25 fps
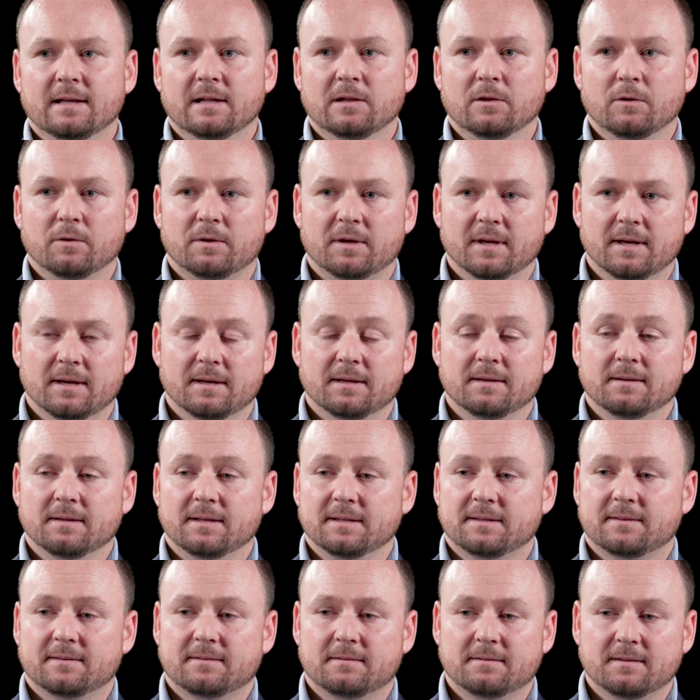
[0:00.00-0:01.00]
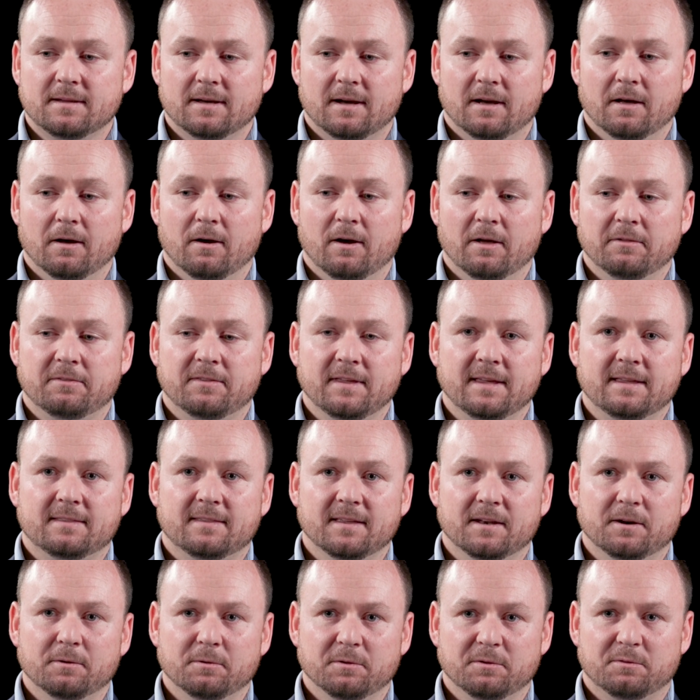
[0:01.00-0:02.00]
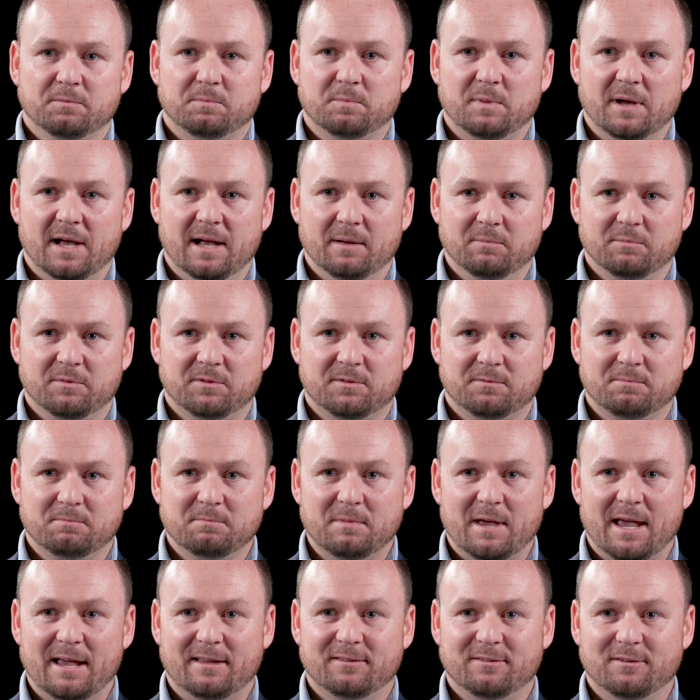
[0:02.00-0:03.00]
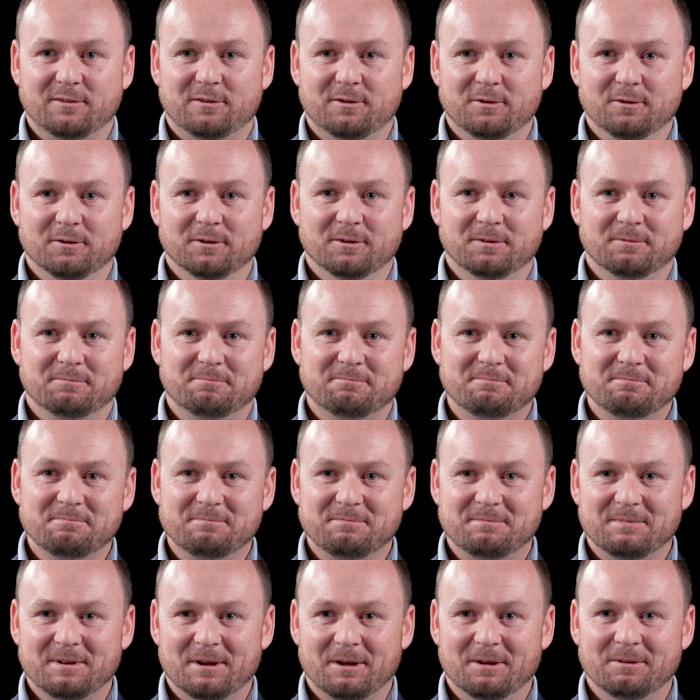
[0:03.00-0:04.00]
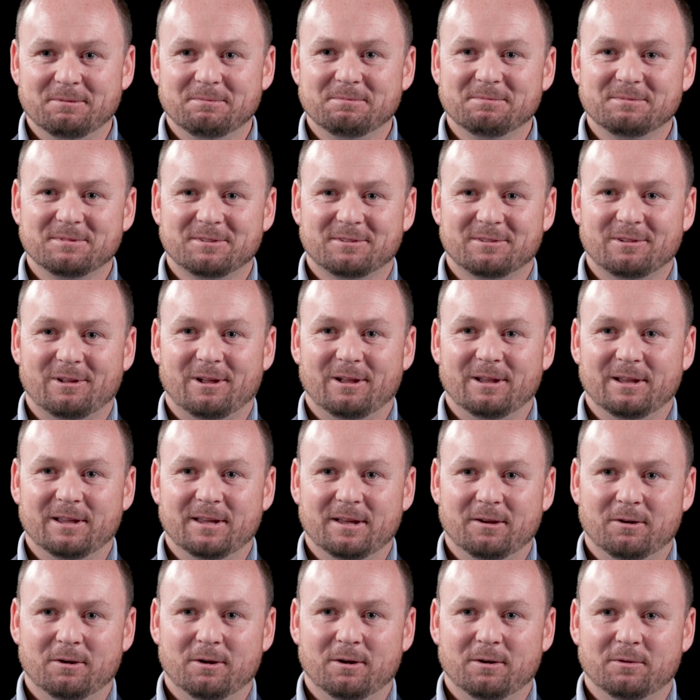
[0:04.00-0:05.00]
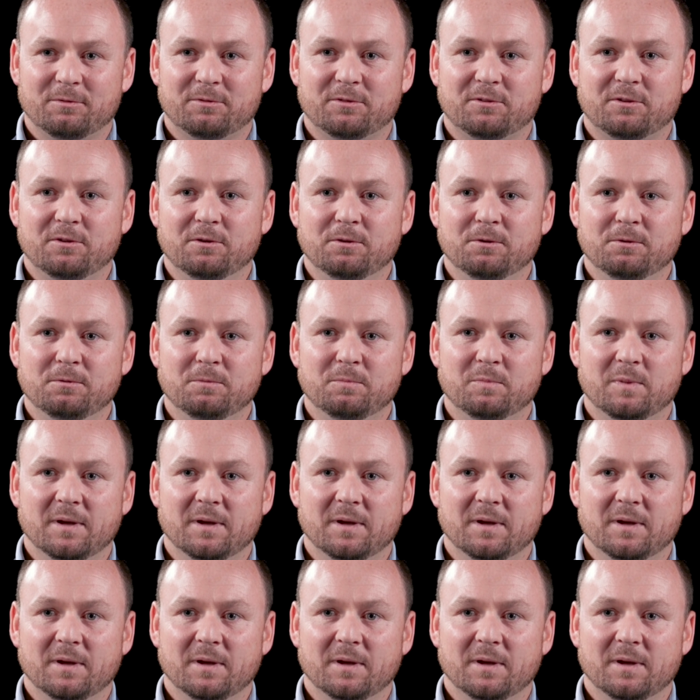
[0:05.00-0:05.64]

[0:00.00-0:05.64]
look, I think that it was perhaps executed, you know, slightly off skew.